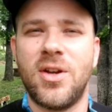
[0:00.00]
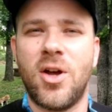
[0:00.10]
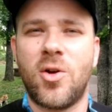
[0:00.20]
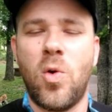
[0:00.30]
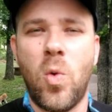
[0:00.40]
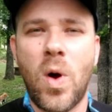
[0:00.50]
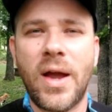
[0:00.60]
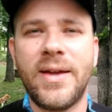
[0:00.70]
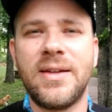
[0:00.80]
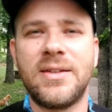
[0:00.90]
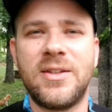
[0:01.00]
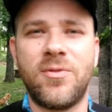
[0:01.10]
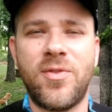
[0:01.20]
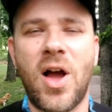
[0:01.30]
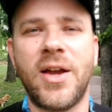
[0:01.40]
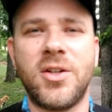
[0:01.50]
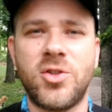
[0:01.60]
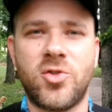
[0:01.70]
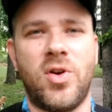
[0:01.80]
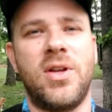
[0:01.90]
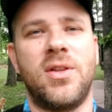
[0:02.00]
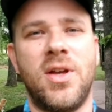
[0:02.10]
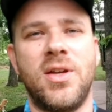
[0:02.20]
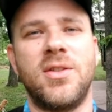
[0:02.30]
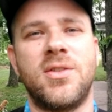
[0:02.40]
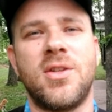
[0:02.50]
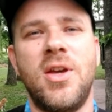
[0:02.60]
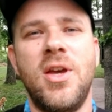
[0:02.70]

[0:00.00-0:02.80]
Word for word: Not quite defined straight lines